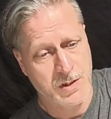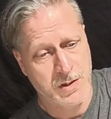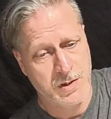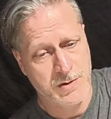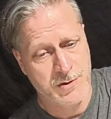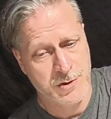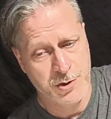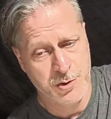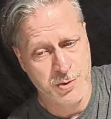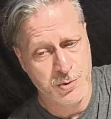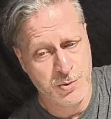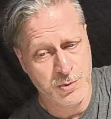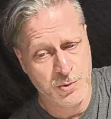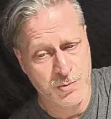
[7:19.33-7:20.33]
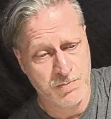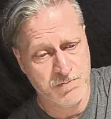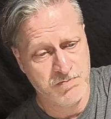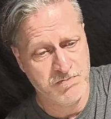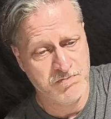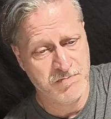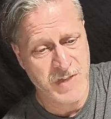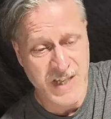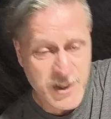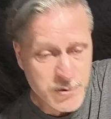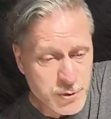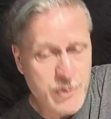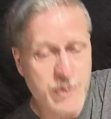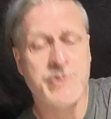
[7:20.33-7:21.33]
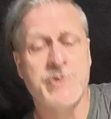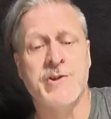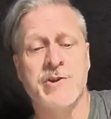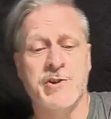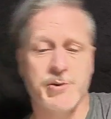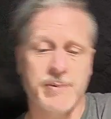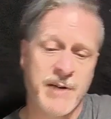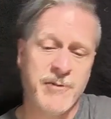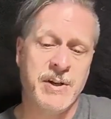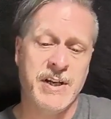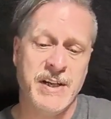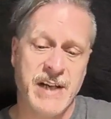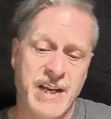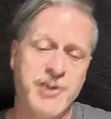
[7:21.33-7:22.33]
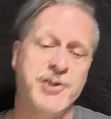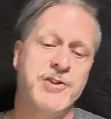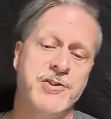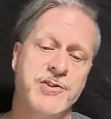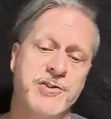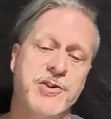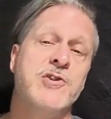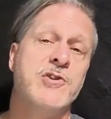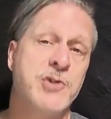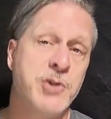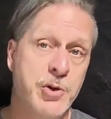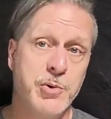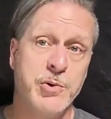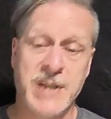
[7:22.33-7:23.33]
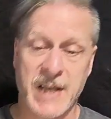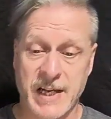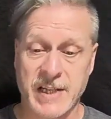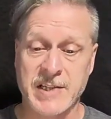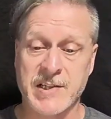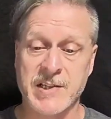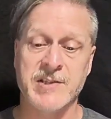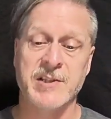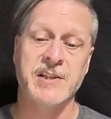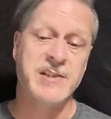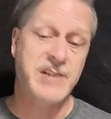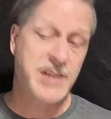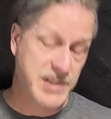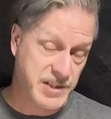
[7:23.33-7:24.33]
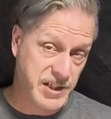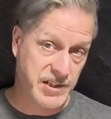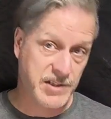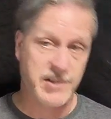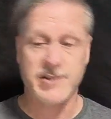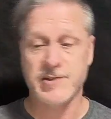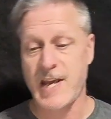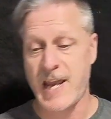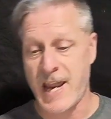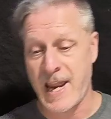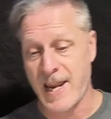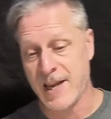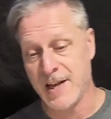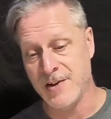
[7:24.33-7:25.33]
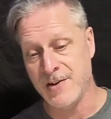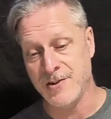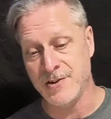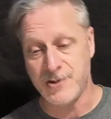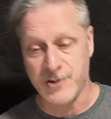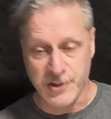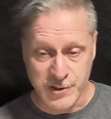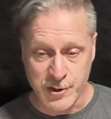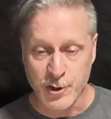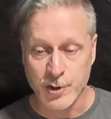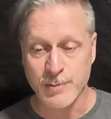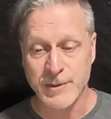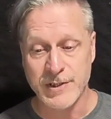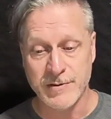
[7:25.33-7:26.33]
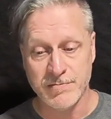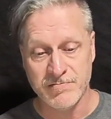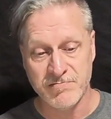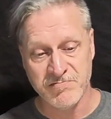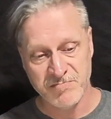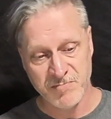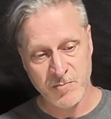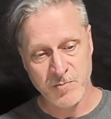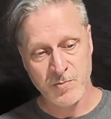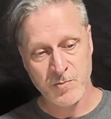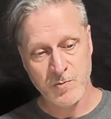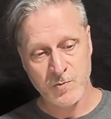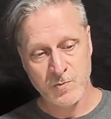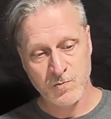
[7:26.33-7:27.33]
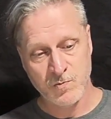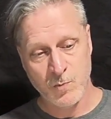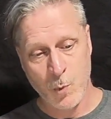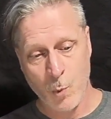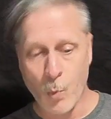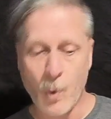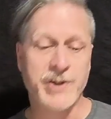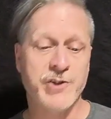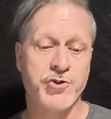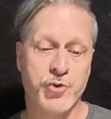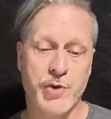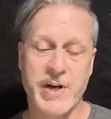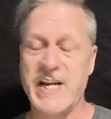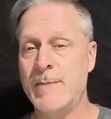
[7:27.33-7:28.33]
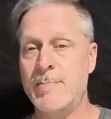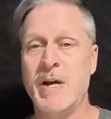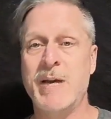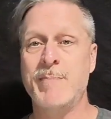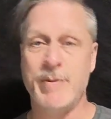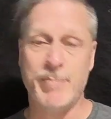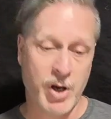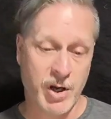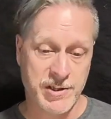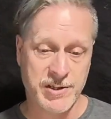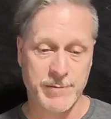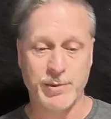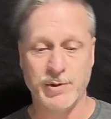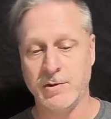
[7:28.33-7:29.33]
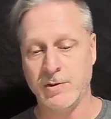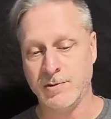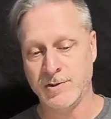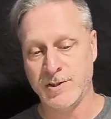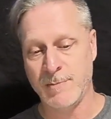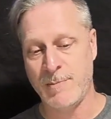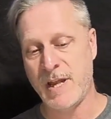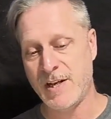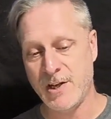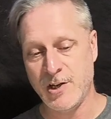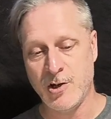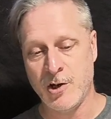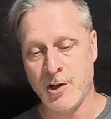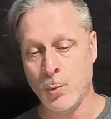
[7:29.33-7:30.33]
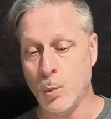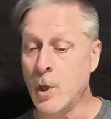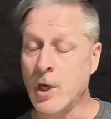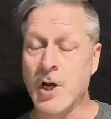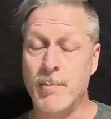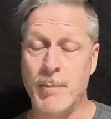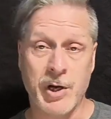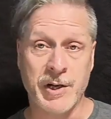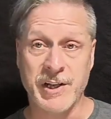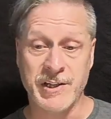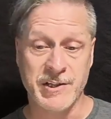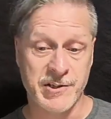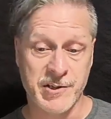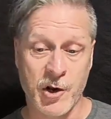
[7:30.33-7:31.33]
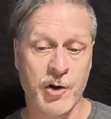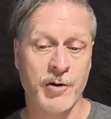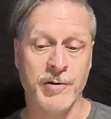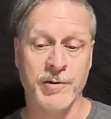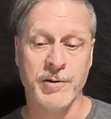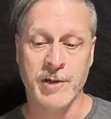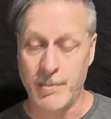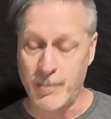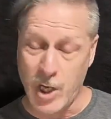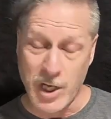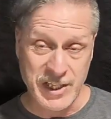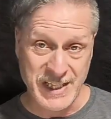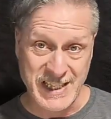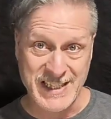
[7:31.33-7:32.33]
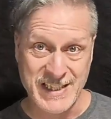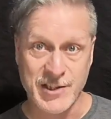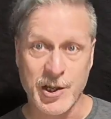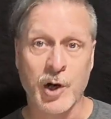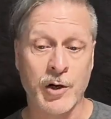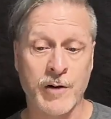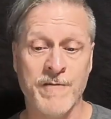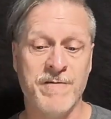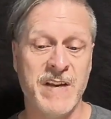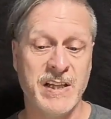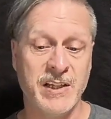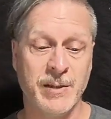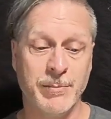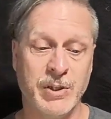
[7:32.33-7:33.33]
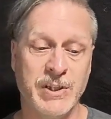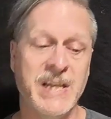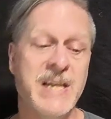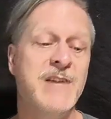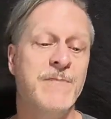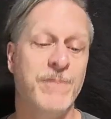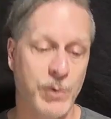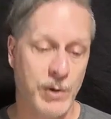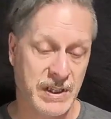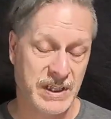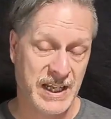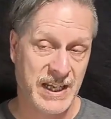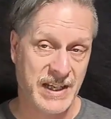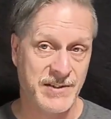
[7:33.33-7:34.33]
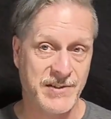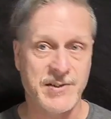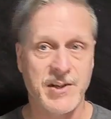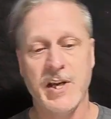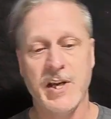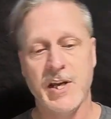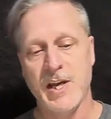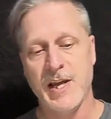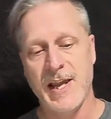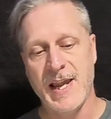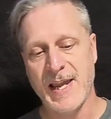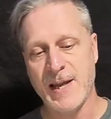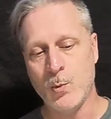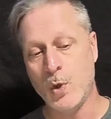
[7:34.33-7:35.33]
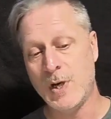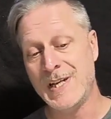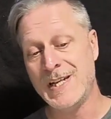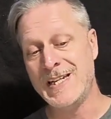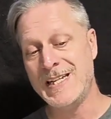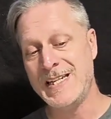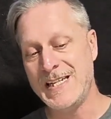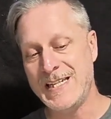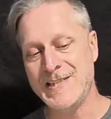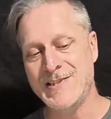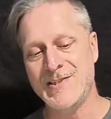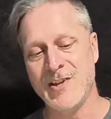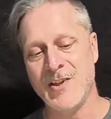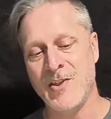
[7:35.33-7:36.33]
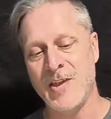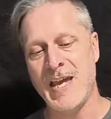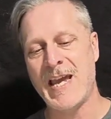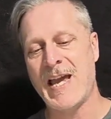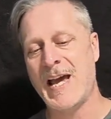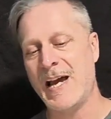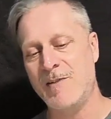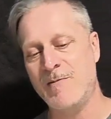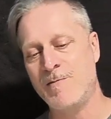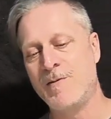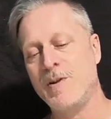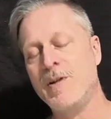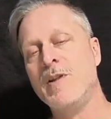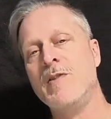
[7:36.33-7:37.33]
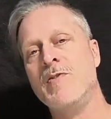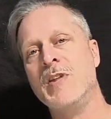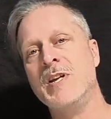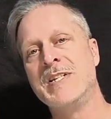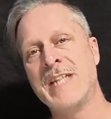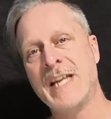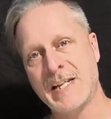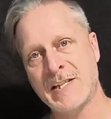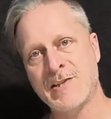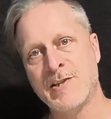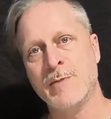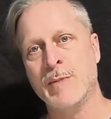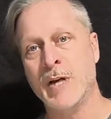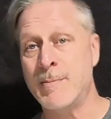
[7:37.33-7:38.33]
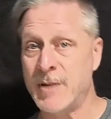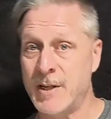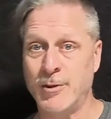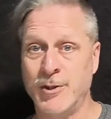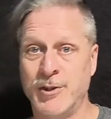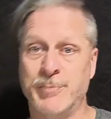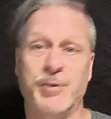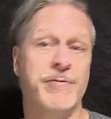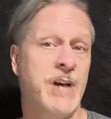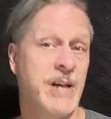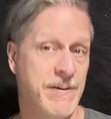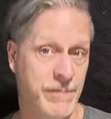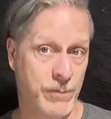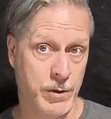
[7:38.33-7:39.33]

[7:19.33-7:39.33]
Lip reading: to introduce the surrounding nations to Texta's existence and determine what trade might be possible depending on what commodities are available in foreign lands and what needs they have that Texta might be able to provide for.